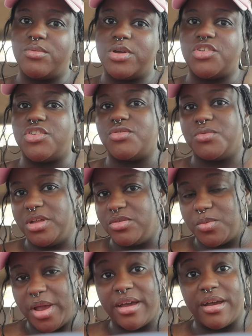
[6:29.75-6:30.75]
which is
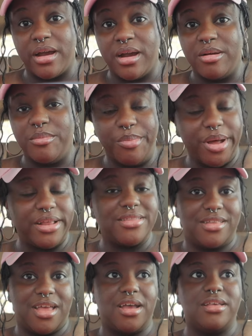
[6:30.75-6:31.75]
rare, but
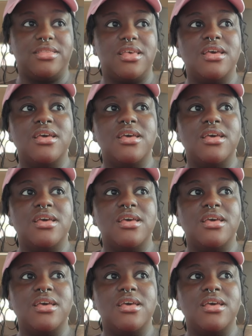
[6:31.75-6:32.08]
it's nice.